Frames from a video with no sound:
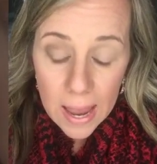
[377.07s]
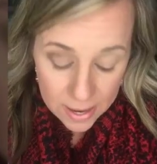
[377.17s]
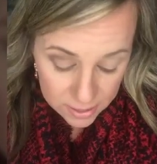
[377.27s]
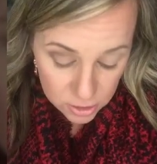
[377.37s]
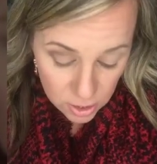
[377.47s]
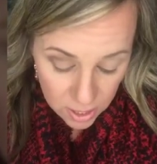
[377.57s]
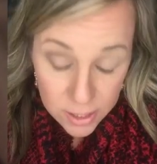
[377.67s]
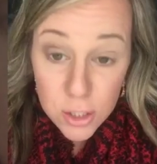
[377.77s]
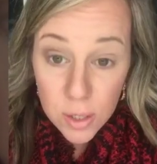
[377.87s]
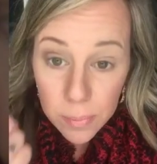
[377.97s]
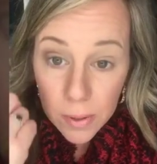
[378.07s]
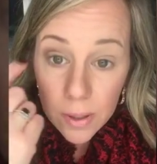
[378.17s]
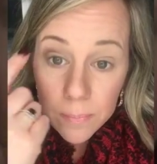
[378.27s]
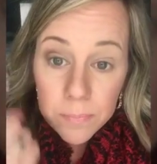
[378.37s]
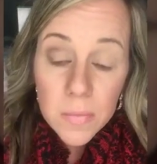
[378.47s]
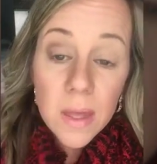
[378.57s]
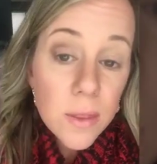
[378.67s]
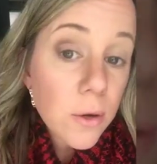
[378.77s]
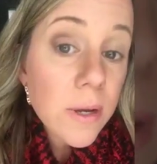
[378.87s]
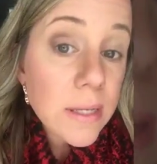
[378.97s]
and Chipper
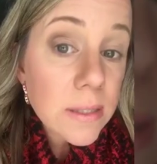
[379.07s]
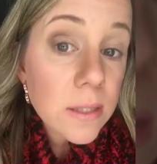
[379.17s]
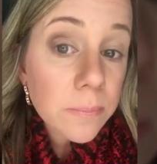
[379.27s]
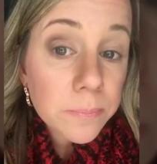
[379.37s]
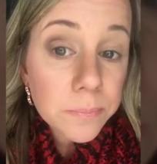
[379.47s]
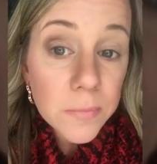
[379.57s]
in the crease.